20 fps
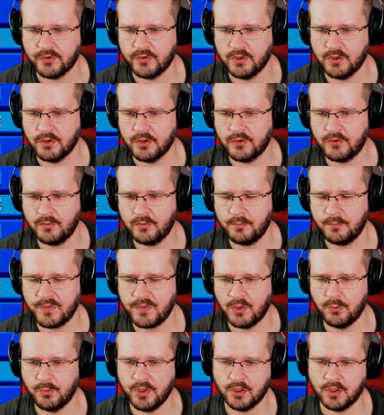nice.
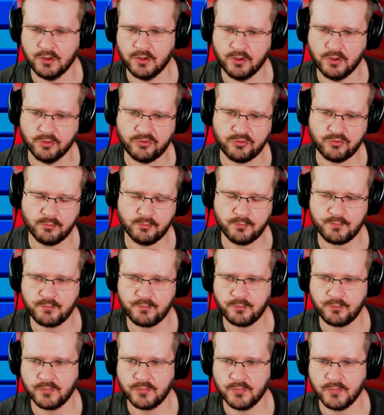And we are close.
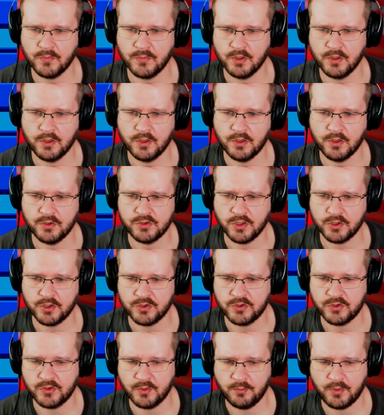
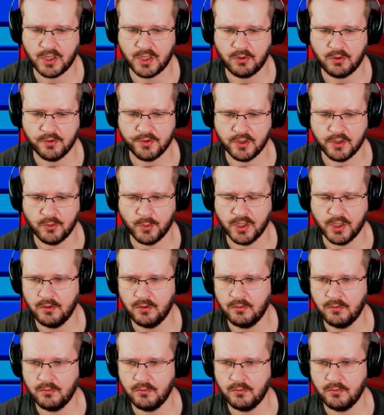Judge the power there well.